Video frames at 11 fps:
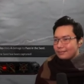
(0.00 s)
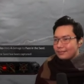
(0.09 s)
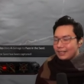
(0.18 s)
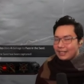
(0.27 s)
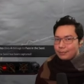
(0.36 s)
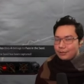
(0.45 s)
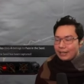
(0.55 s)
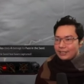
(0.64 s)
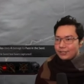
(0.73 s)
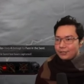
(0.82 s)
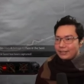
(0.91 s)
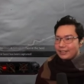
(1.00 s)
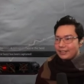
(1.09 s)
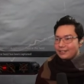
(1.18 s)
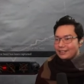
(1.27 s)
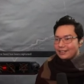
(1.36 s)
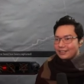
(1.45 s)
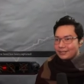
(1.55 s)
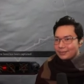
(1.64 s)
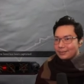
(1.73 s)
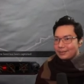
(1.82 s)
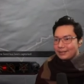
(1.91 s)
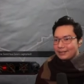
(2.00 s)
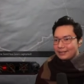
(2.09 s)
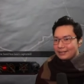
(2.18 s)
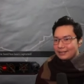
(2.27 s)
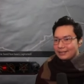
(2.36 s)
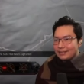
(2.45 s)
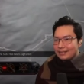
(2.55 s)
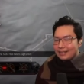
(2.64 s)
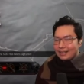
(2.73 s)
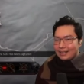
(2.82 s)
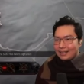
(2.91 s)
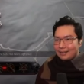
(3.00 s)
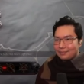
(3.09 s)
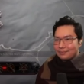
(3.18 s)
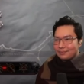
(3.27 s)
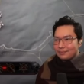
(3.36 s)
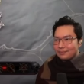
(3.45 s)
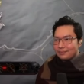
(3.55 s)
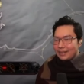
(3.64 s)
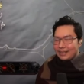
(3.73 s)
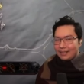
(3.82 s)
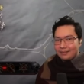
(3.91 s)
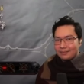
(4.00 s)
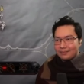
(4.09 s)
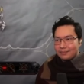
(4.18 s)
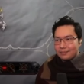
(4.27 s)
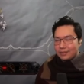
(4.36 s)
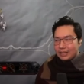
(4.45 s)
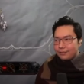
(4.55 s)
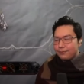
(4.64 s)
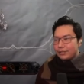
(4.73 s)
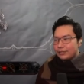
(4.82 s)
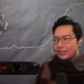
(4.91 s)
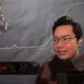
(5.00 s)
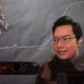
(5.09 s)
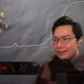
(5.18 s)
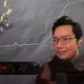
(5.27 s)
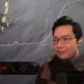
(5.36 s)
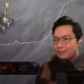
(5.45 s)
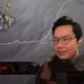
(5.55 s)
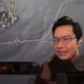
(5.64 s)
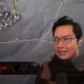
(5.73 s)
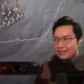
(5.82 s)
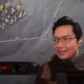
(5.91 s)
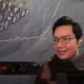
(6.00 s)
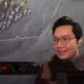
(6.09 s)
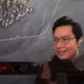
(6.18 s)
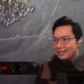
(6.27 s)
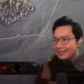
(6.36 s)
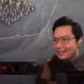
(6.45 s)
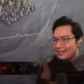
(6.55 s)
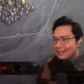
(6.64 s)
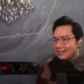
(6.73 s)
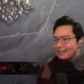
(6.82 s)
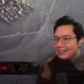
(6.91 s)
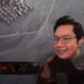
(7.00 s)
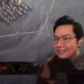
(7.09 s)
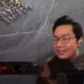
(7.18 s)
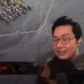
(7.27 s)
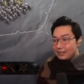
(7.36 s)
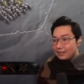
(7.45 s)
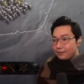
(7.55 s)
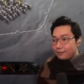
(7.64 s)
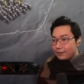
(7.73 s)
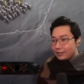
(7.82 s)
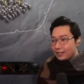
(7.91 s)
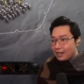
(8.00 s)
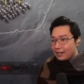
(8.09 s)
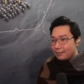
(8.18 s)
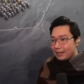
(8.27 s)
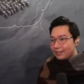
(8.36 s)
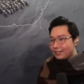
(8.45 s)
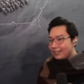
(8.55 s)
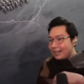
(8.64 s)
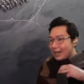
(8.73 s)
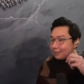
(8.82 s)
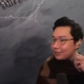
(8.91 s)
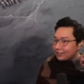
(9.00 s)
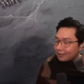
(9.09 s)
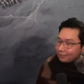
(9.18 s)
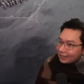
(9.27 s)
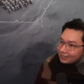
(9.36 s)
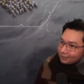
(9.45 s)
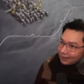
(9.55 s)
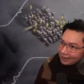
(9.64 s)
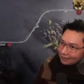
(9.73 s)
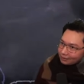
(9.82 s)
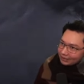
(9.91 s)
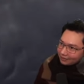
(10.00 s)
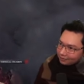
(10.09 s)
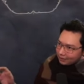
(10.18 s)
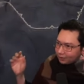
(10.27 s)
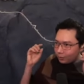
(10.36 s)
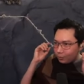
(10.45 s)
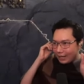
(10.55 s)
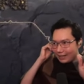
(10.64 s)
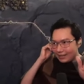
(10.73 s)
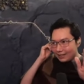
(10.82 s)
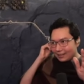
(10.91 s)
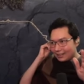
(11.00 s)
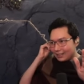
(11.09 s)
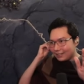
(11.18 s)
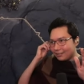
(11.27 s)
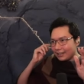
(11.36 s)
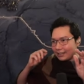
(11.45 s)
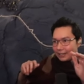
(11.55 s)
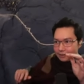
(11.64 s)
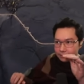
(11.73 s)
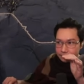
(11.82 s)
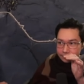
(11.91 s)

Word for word: They keep trying to trick you into um, making... confusing deals. So this is the first other player to capture a place of power. We're we're well in the lead right now.